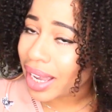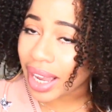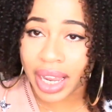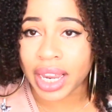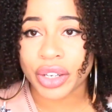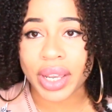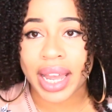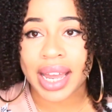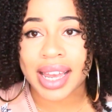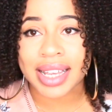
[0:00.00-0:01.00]
And you
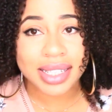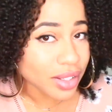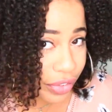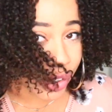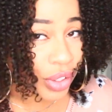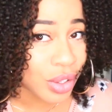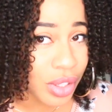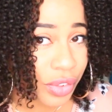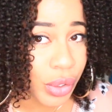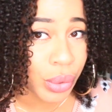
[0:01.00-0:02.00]
guys, for those
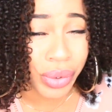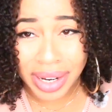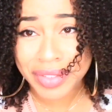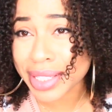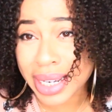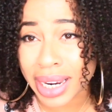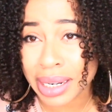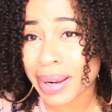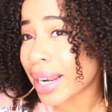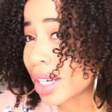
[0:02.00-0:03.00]
of you who've never
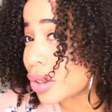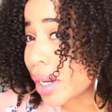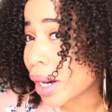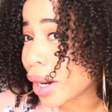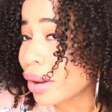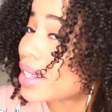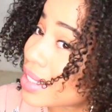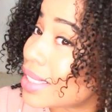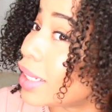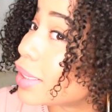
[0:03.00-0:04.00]
seen my natural hair,
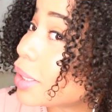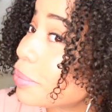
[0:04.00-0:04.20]
this is it.